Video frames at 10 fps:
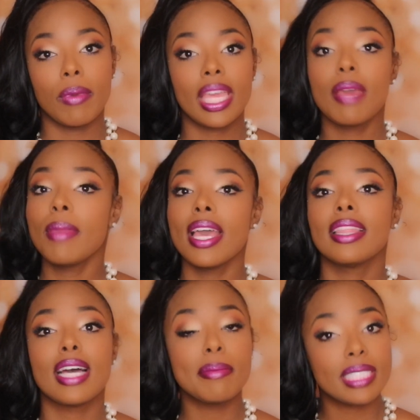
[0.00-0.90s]
Give me a
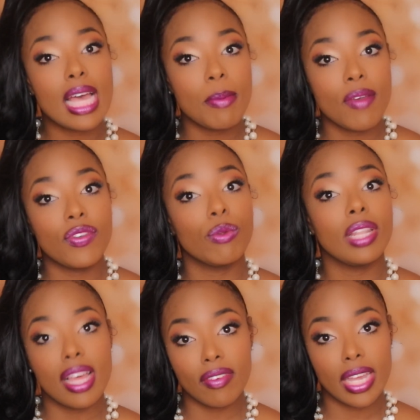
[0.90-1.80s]
thumbs up if you
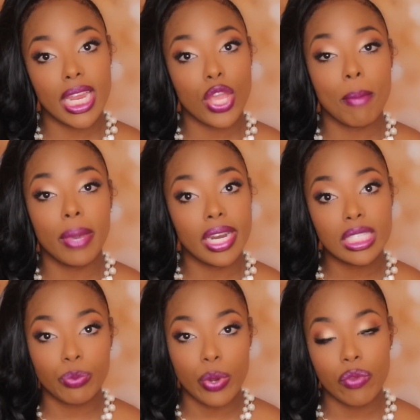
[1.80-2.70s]
love getting your
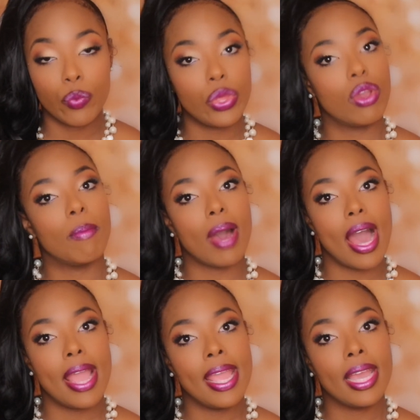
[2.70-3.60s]
money's worth when you're
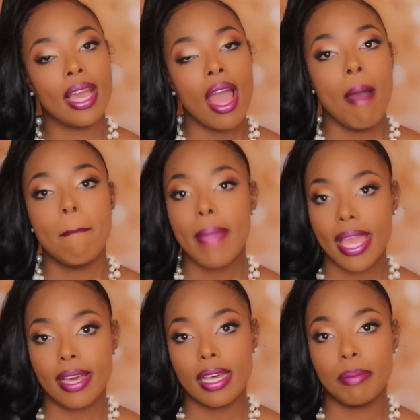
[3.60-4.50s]
buying
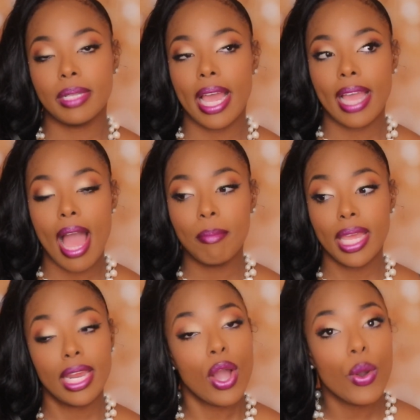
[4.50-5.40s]
makeup. Like I'm
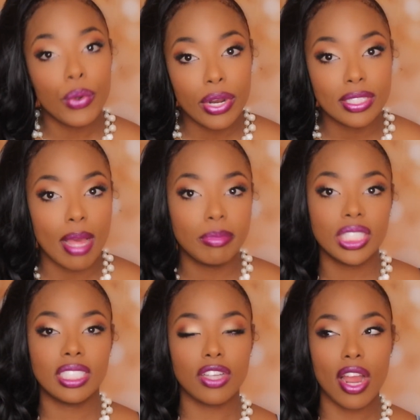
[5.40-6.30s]
getting older, so I'm
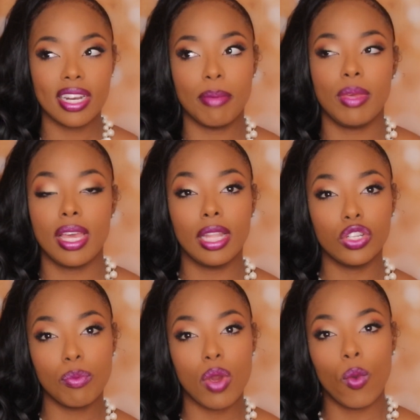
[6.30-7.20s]
just starting to be a
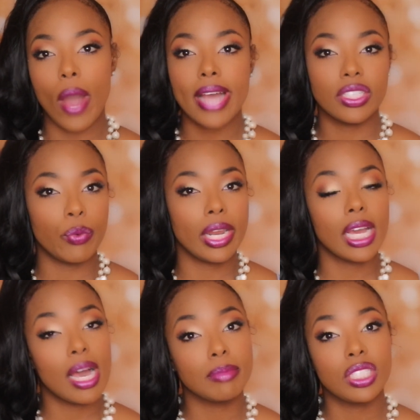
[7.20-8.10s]
little more wiser when it
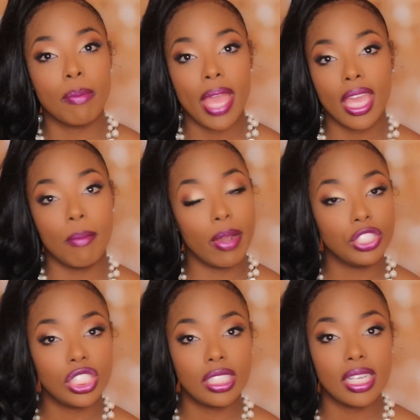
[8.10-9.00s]
comes to making
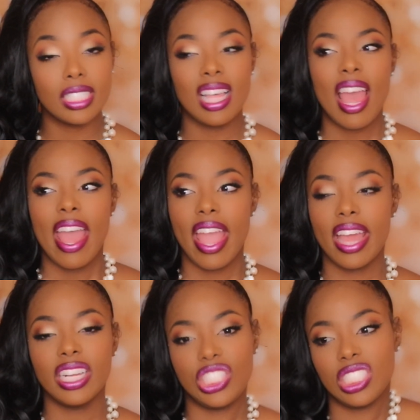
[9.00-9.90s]
purchases,
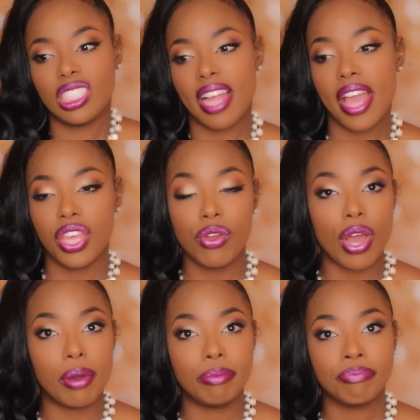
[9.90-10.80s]
and it's just like, you
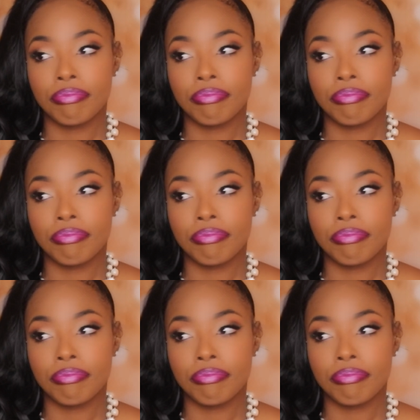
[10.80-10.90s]
know,